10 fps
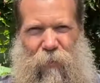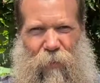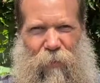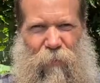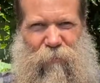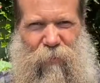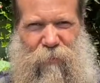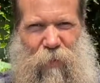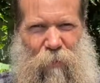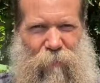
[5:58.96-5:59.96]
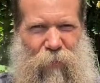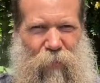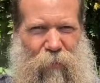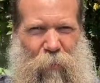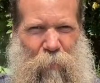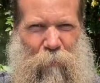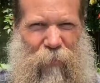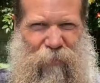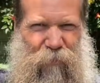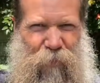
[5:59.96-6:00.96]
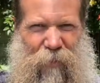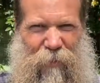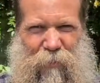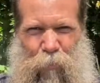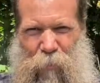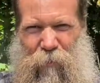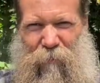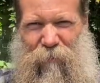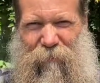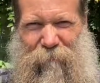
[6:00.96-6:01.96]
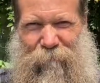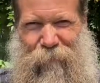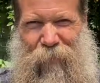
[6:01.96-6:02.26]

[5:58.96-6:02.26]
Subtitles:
it does soften it a little bit, but it's creating these weird, you